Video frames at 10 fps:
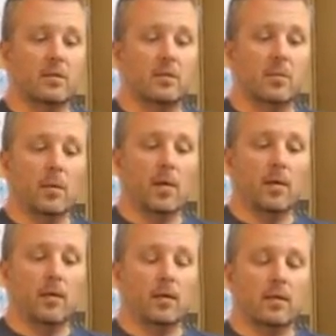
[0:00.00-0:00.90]

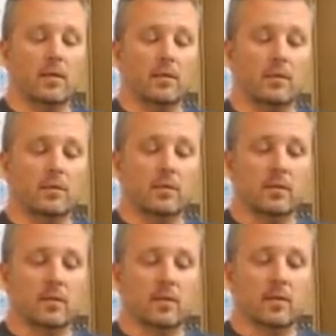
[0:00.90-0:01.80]
Sunblock,
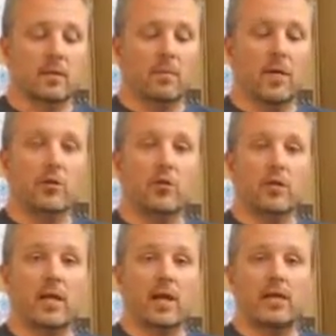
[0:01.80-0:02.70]
make sure you
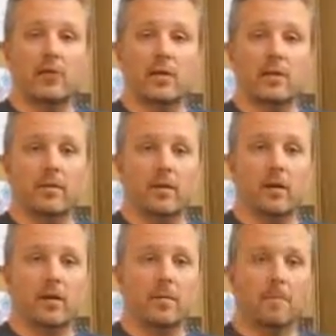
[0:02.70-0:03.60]
stay hydrated.
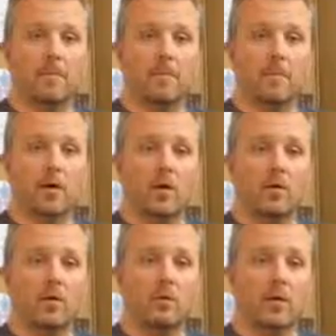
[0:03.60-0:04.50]

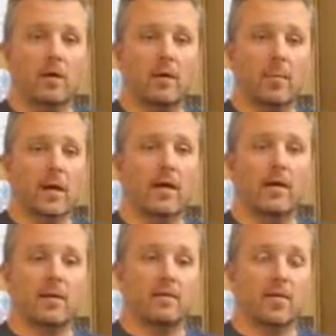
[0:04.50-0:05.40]
you will get a
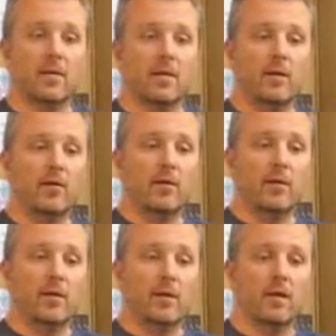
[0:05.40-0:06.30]
pack as a volunteer
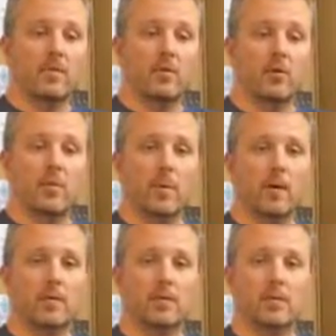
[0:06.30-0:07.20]
that gives you
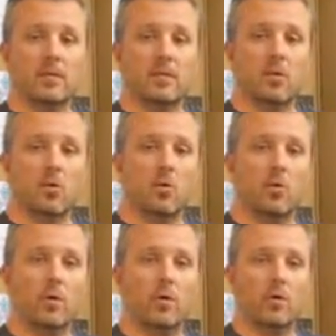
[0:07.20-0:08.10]
coupons to go
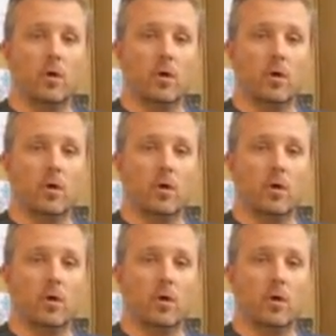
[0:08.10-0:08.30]
get